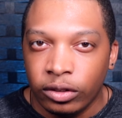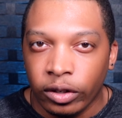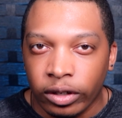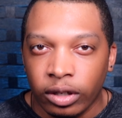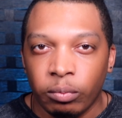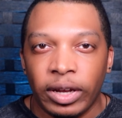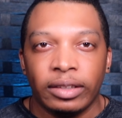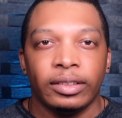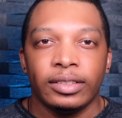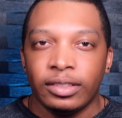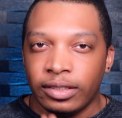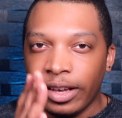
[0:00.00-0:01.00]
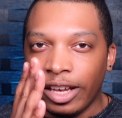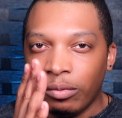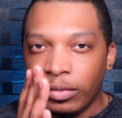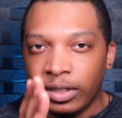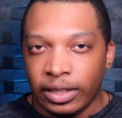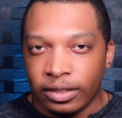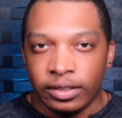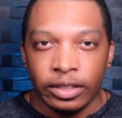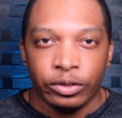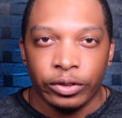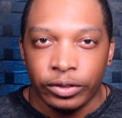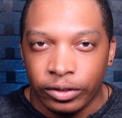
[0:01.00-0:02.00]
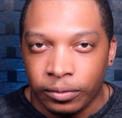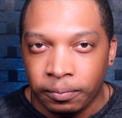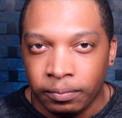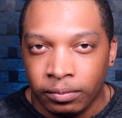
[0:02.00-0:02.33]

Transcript: You're going to make the same decisions.